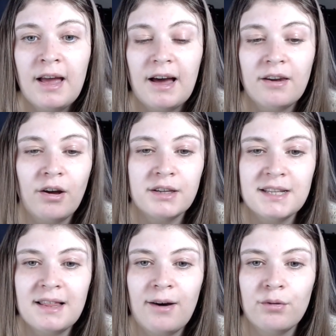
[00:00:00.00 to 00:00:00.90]
And I
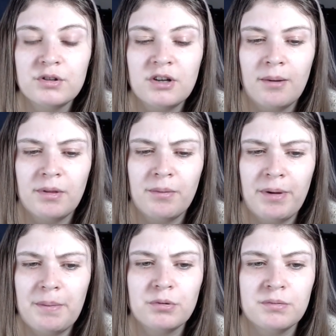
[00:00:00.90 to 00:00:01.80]
see that all the time that
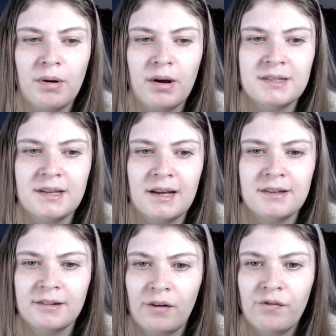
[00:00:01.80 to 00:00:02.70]
people's mindset is like they